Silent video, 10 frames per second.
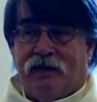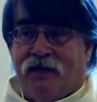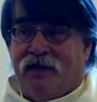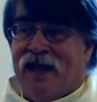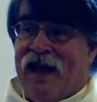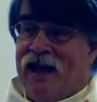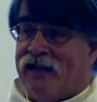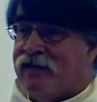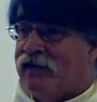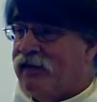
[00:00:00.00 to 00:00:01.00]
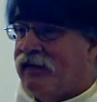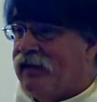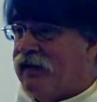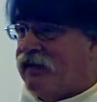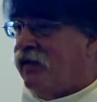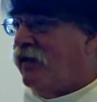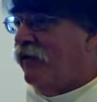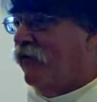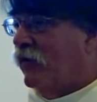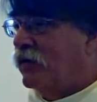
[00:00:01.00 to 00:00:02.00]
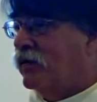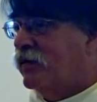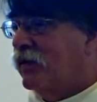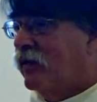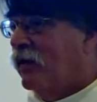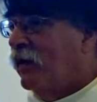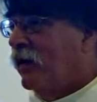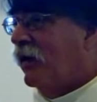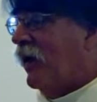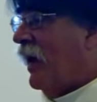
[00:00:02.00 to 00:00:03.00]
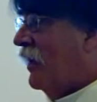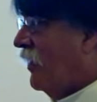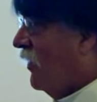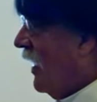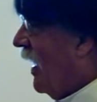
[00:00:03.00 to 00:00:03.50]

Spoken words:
And that is the difference. And